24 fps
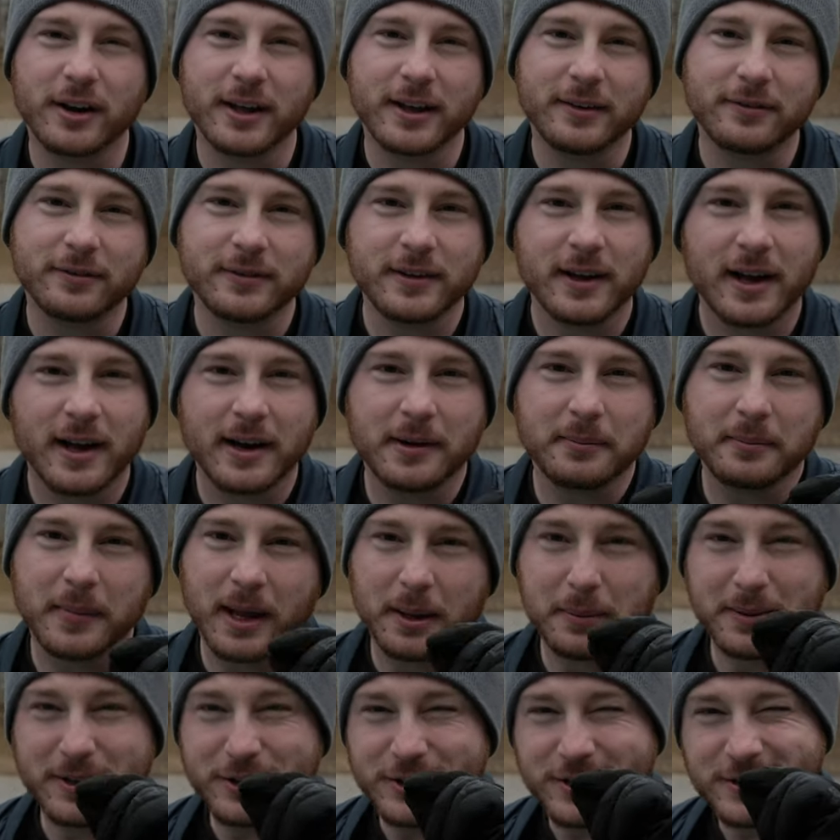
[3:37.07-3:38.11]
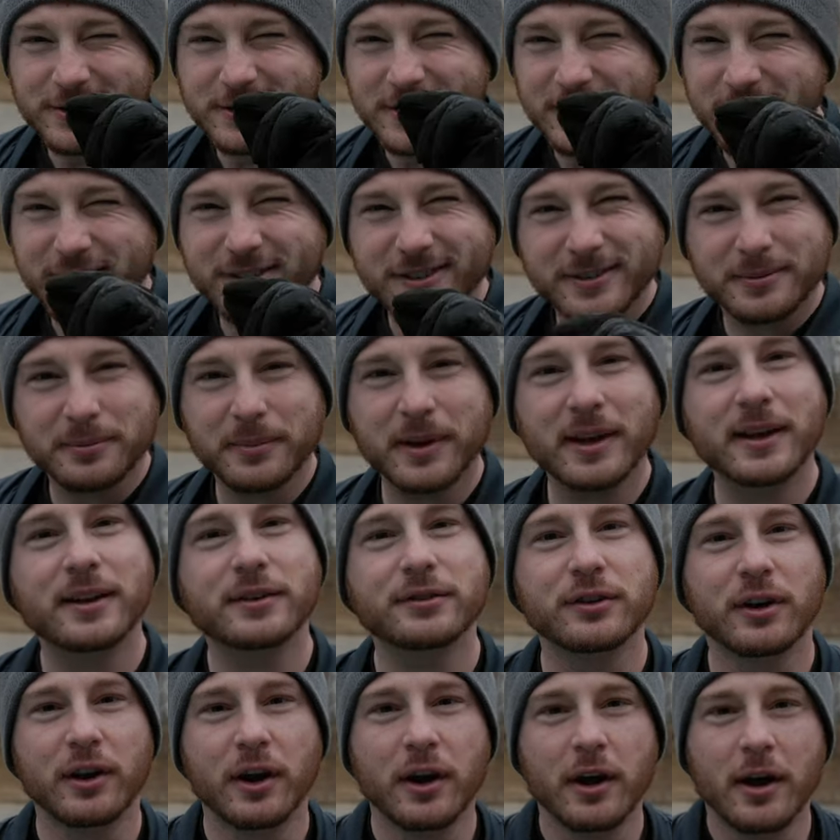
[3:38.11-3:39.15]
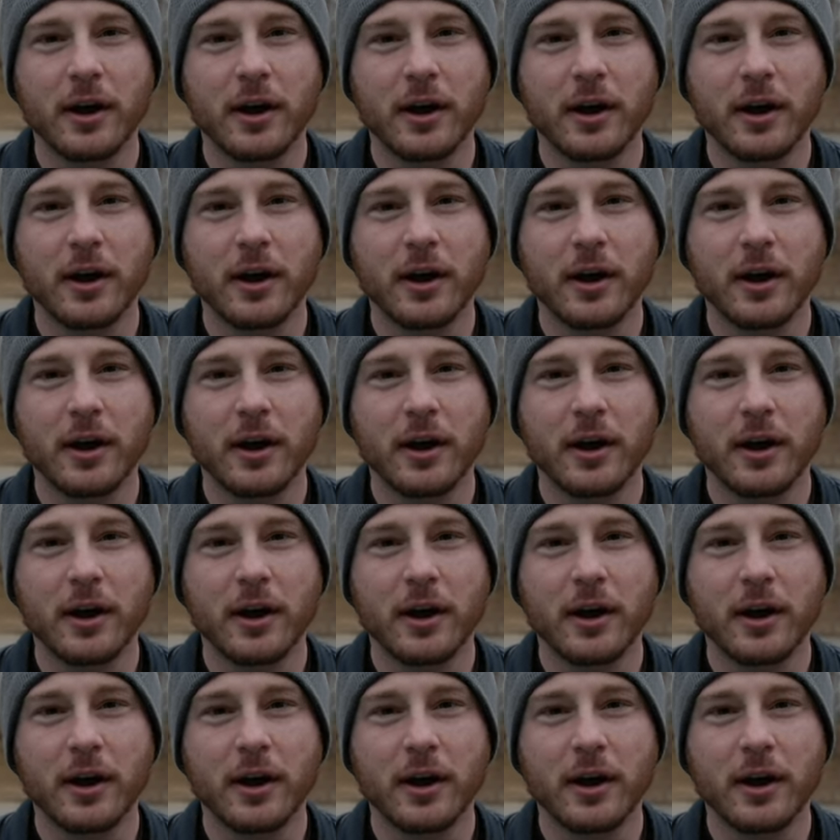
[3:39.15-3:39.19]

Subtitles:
if not maybe just a smidge